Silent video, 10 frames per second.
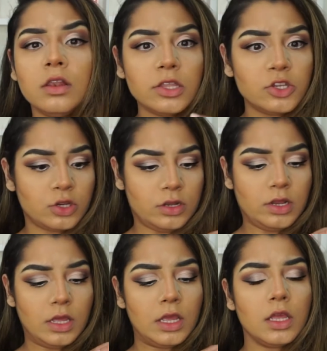
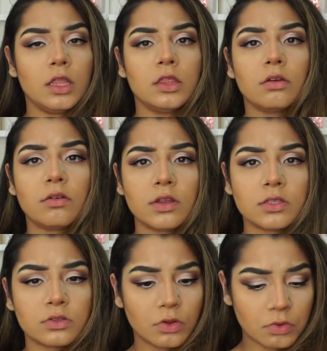literally there
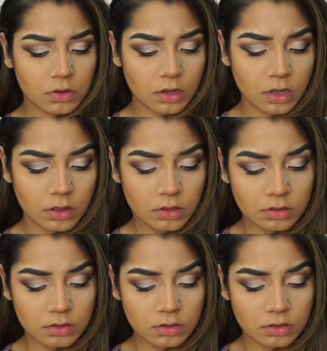is no curl.